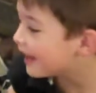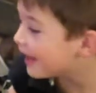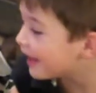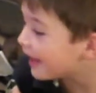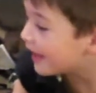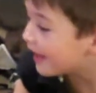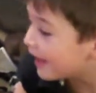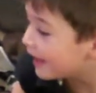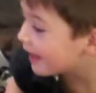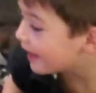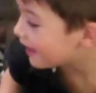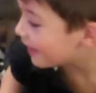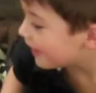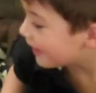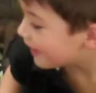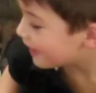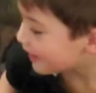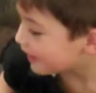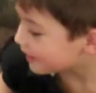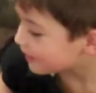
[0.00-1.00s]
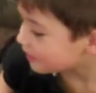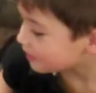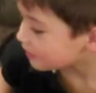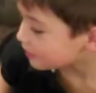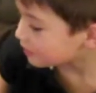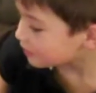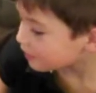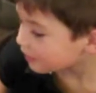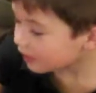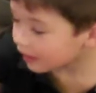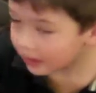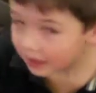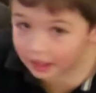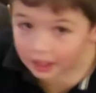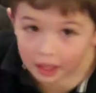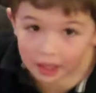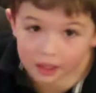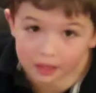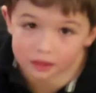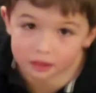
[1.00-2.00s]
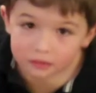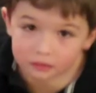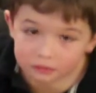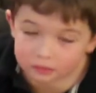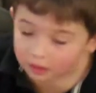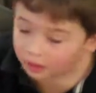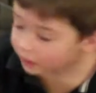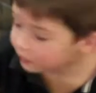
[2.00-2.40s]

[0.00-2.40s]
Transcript: Just wanted to start today's vlog, hanging out,